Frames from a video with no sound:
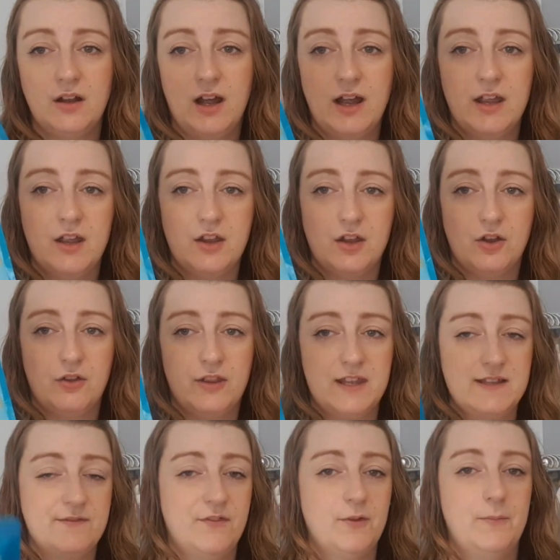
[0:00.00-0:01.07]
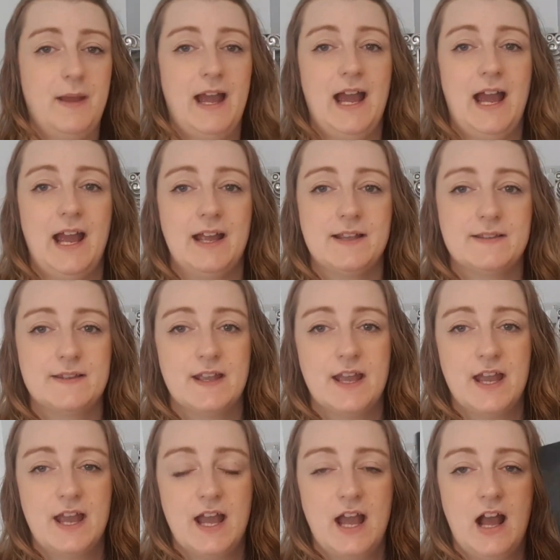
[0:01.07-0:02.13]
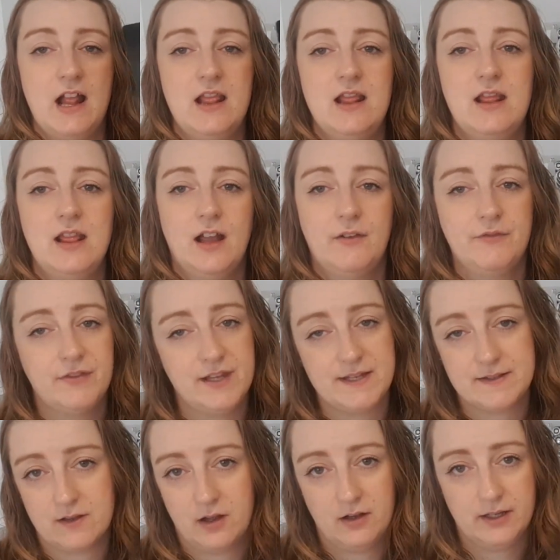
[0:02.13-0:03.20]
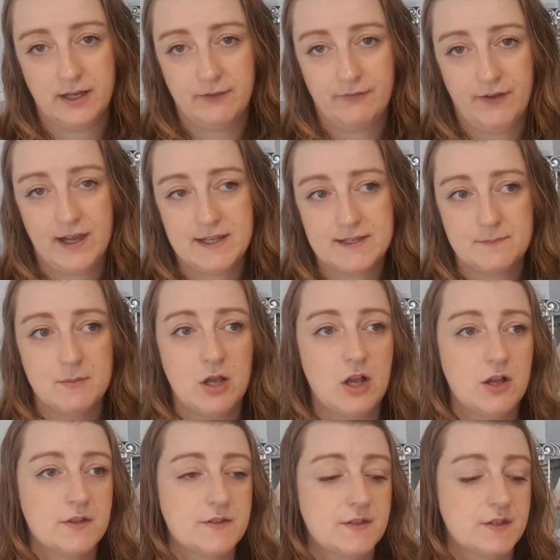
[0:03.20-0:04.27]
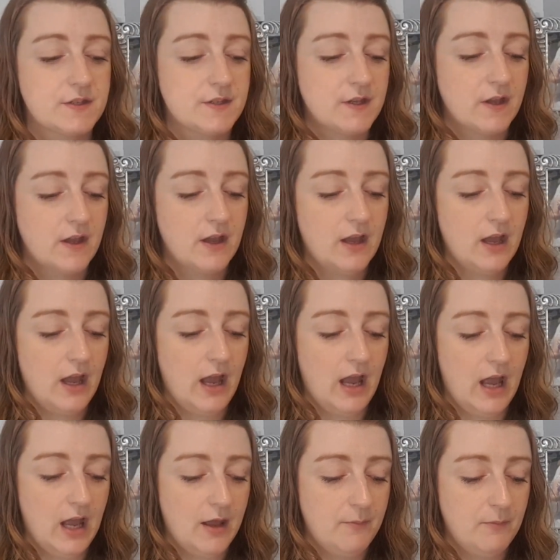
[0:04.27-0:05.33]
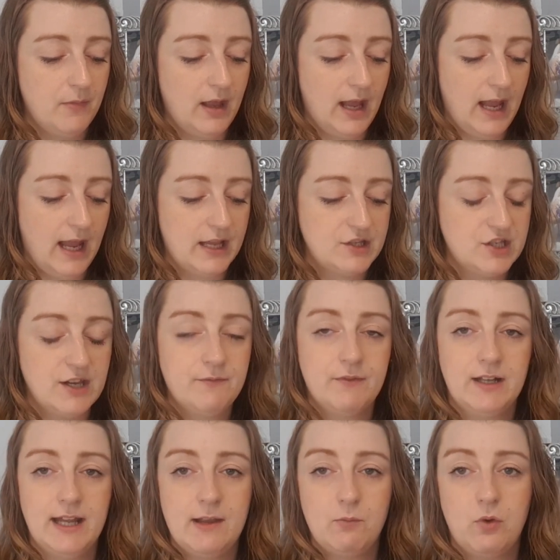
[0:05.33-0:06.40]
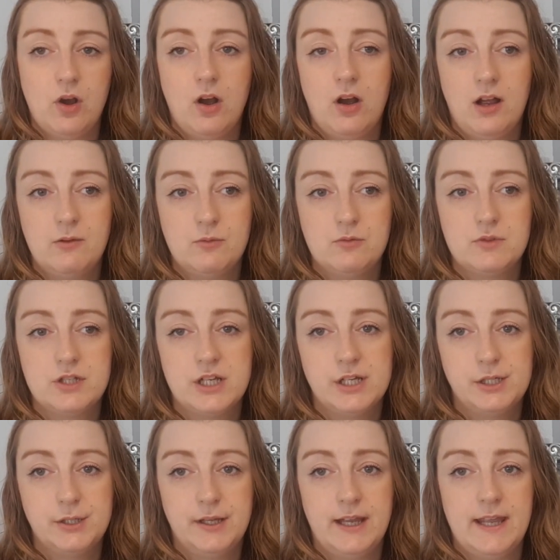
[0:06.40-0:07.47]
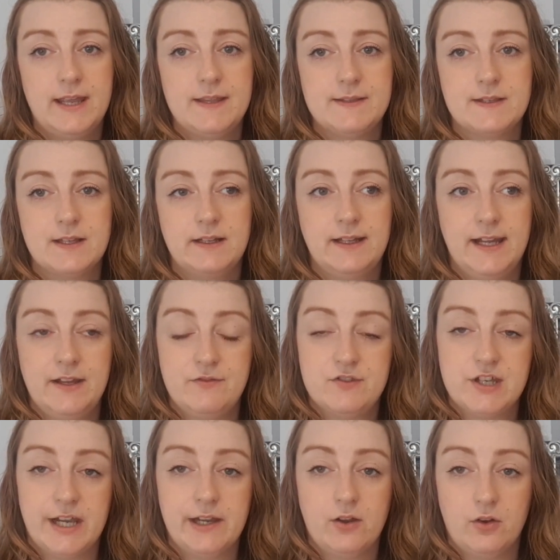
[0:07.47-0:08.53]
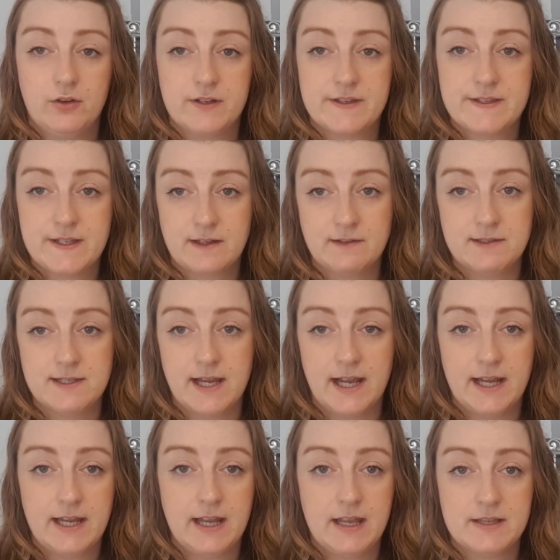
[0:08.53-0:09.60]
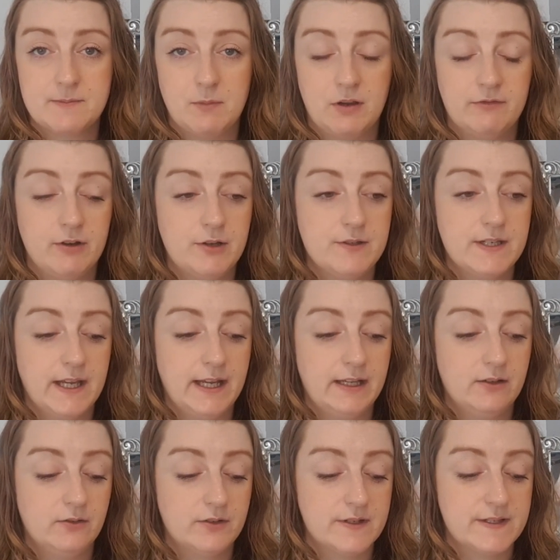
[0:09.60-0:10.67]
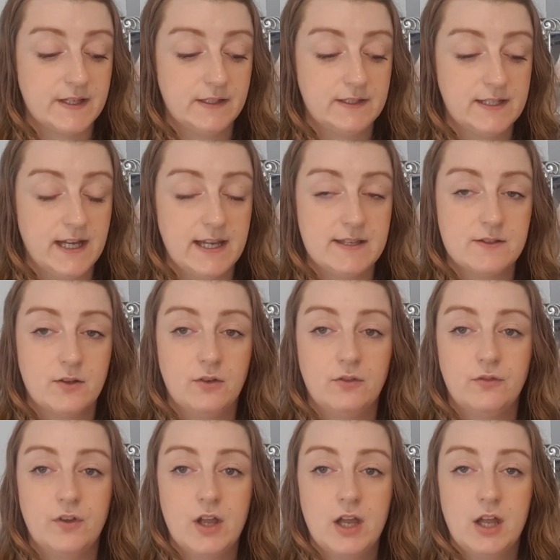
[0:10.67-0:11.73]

like you've got these foot packs. Love these Garnier face masks. And generally what I will do is leave Jake on a Sunday as my routine, on a Sunday sort of